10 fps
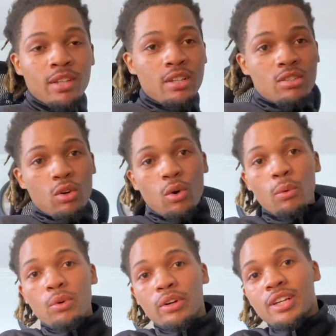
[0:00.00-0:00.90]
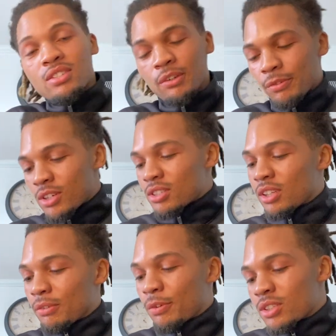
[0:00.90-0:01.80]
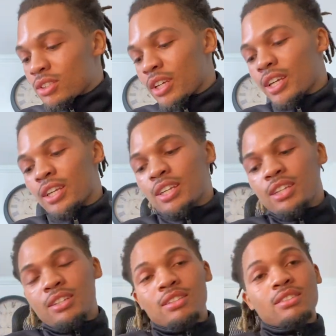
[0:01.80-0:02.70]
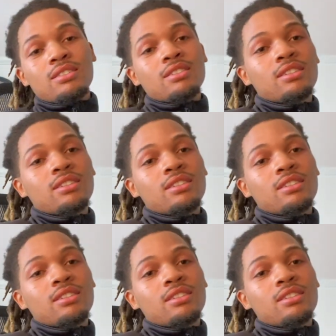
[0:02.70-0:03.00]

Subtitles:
So, we're gonna get to the first thing. First thing is,